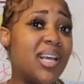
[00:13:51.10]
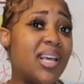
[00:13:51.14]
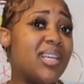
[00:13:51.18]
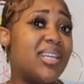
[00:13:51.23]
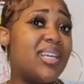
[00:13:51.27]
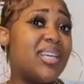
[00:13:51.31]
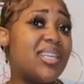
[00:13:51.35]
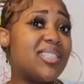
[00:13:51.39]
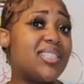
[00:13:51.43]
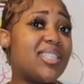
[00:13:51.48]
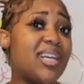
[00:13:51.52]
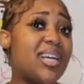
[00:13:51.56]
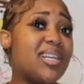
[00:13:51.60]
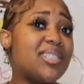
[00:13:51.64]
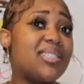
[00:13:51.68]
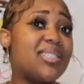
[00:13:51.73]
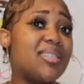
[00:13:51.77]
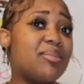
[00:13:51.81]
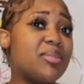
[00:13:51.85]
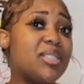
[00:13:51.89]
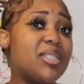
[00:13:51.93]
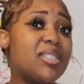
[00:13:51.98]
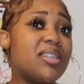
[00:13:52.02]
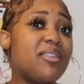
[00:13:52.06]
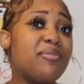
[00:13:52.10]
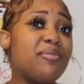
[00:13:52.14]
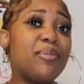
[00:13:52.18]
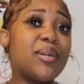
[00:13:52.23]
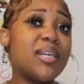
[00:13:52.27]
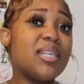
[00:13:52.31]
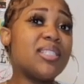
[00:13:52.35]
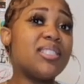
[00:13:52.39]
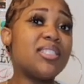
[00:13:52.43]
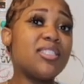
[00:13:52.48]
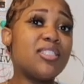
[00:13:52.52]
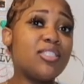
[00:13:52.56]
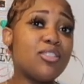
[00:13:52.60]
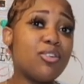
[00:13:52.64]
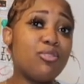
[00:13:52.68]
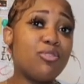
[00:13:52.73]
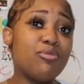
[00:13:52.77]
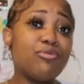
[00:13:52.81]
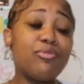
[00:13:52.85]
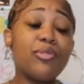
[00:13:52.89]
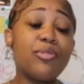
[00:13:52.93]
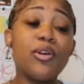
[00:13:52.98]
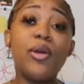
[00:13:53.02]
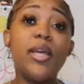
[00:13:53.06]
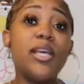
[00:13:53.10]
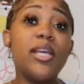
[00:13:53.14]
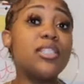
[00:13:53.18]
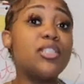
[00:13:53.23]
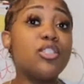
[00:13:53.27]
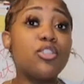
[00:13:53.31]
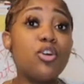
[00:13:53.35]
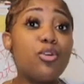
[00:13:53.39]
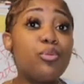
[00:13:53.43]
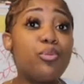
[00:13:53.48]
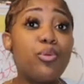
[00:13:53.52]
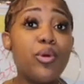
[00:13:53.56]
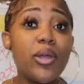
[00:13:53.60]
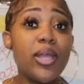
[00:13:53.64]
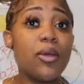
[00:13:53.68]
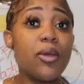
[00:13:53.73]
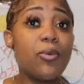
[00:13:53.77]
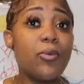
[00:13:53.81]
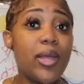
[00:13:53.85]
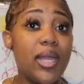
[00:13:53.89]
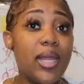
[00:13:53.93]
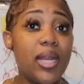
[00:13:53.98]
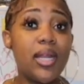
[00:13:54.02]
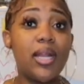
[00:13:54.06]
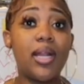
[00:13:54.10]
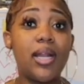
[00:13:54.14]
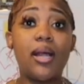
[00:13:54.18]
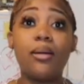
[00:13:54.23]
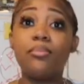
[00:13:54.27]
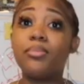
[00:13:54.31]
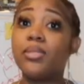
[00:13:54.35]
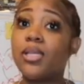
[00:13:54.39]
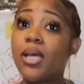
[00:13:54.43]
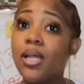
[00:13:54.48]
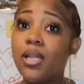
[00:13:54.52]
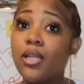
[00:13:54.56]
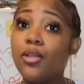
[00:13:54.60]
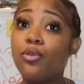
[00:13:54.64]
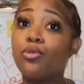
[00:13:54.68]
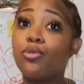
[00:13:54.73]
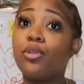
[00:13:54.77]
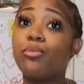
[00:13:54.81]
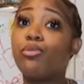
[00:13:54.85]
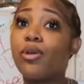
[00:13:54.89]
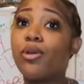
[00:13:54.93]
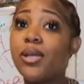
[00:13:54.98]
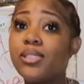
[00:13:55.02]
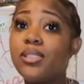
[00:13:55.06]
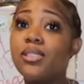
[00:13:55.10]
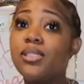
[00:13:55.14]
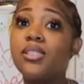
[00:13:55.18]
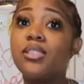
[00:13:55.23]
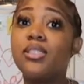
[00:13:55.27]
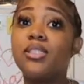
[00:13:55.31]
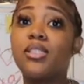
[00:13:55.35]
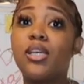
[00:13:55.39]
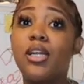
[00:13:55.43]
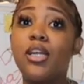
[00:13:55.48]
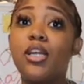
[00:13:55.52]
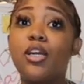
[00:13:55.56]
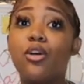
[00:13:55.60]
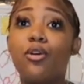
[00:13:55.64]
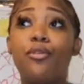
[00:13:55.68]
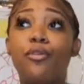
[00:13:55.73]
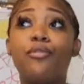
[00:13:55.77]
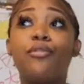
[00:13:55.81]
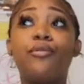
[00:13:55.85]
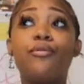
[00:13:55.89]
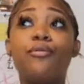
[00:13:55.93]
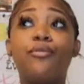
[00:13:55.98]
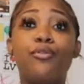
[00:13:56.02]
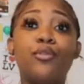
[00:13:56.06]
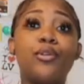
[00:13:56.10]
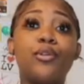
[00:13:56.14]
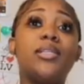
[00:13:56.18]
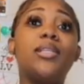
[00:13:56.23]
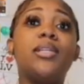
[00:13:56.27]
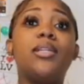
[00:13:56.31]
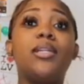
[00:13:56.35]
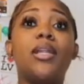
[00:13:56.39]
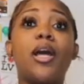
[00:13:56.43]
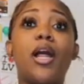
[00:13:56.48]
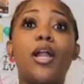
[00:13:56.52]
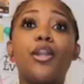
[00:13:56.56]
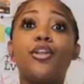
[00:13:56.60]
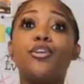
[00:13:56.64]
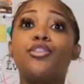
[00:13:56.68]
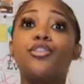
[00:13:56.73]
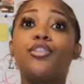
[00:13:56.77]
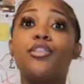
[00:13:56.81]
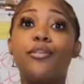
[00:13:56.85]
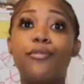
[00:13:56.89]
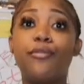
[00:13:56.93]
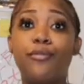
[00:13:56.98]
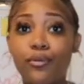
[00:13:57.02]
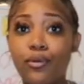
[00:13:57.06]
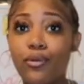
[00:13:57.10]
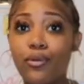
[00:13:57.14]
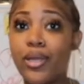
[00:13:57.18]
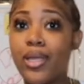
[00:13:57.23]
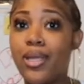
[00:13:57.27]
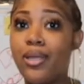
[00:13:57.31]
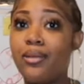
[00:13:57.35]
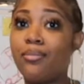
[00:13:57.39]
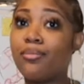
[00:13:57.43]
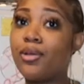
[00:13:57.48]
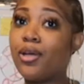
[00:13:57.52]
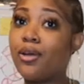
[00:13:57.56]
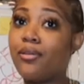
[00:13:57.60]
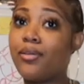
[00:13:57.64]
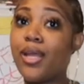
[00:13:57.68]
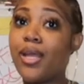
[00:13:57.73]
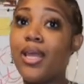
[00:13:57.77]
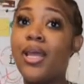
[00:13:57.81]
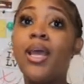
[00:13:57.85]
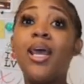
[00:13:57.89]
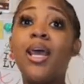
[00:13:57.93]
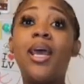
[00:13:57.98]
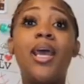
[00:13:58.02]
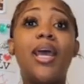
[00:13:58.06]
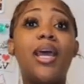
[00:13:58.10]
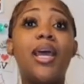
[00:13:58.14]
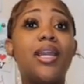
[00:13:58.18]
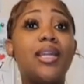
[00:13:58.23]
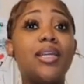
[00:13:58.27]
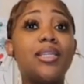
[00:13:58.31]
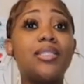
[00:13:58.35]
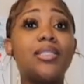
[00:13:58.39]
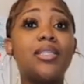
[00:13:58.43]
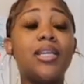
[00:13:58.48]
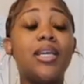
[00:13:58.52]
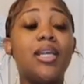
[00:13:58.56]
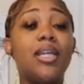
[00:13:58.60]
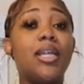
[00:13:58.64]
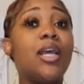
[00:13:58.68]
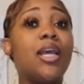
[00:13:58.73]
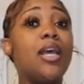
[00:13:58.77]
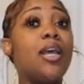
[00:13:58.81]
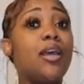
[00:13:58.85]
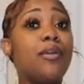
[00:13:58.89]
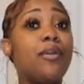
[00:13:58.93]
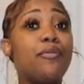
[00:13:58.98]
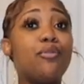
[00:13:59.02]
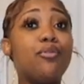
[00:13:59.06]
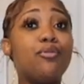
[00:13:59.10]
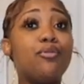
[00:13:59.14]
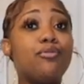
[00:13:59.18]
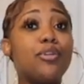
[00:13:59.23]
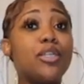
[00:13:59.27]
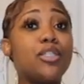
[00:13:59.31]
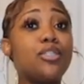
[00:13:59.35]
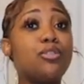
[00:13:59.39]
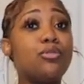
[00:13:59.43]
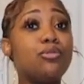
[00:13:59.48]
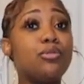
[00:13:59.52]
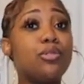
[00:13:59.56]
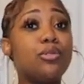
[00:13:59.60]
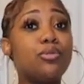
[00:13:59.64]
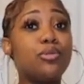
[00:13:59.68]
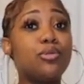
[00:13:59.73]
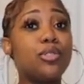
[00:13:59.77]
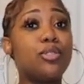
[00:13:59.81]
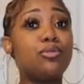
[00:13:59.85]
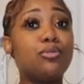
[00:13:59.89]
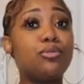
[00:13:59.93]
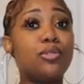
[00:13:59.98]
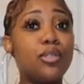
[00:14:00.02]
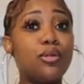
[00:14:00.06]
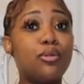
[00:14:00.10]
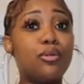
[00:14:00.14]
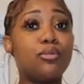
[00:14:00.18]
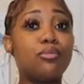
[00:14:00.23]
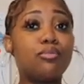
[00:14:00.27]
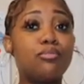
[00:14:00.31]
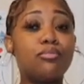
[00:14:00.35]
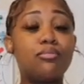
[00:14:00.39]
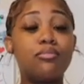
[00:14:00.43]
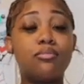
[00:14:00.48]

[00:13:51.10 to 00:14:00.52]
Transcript: Get y'all summer stuff because it's no point in waiting. I'm telling you, the prices is going to go from $14 to $40, all right? And listen, if you rich, you do what you do.